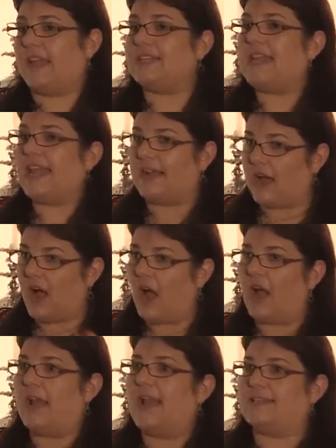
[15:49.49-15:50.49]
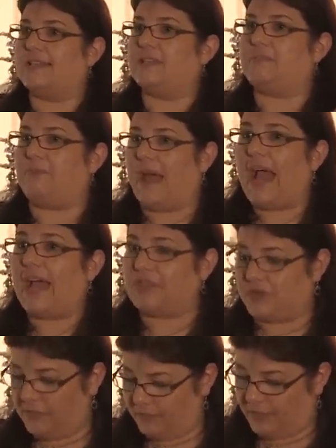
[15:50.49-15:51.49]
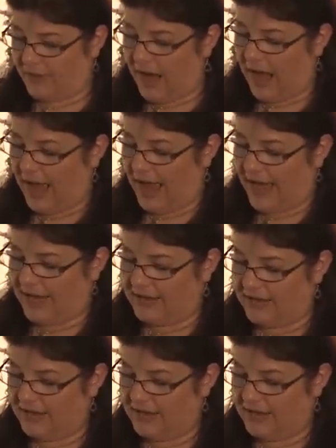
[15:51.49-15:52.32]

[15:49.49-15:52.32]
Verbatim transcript: they take it on as this badge of pride.